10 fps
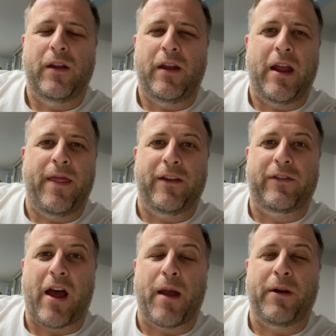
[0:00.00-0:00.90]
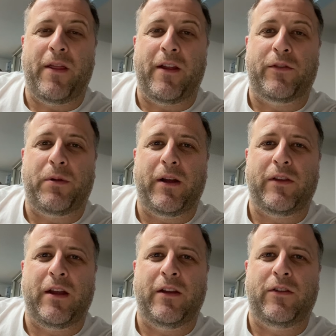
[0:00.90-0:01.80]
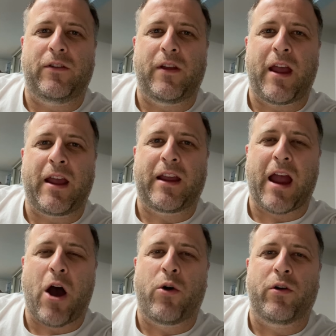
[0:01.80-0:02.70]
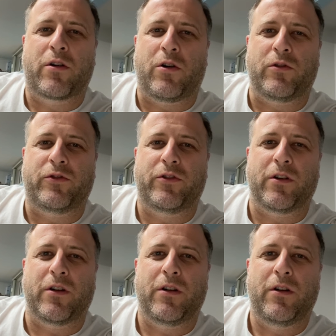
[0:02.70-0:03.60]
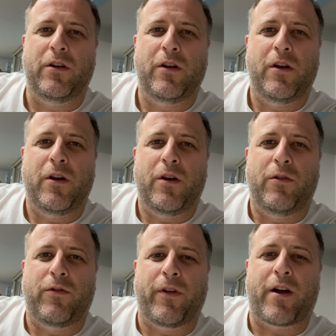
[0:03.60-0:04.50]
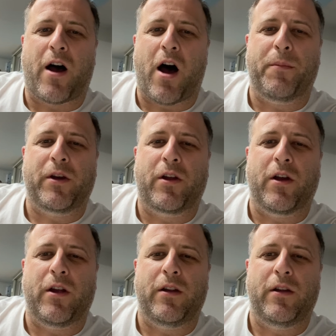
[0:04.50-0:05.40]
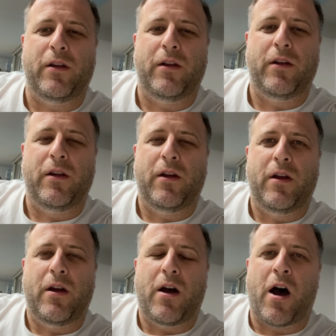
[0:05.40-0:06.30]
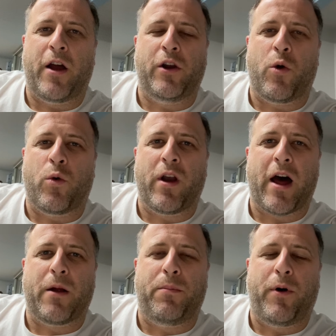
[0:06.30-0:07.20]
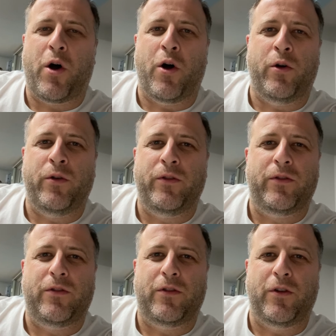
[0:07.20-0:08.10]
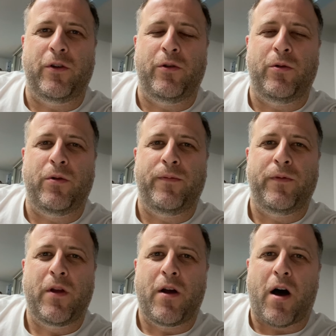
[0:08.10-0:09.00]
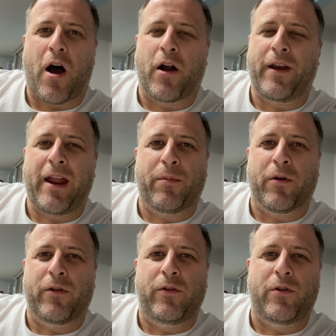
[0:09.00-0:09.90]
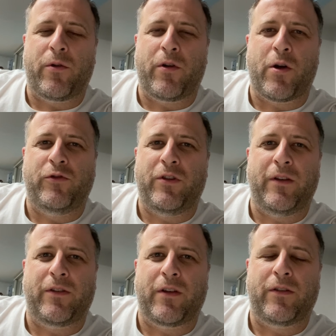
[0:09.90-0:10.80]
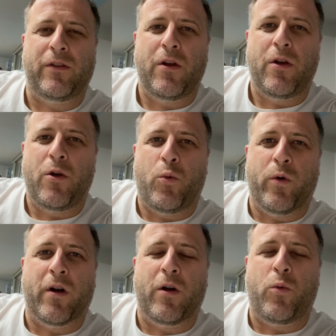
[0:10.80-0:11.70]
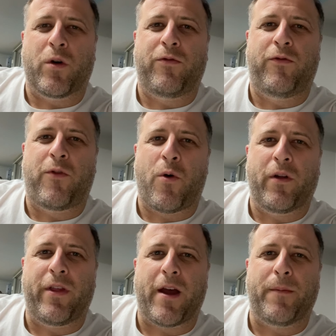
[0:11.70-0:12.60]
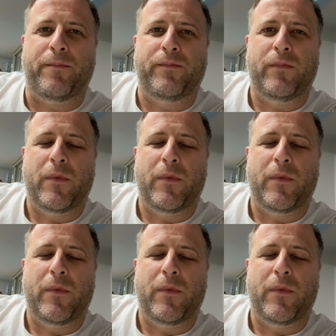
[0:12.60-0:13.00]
in this time and in this place, is a counterculture for the common good. Uh, you know, we're not opposed to our neighbors who don't know Jesus. We're we're for them.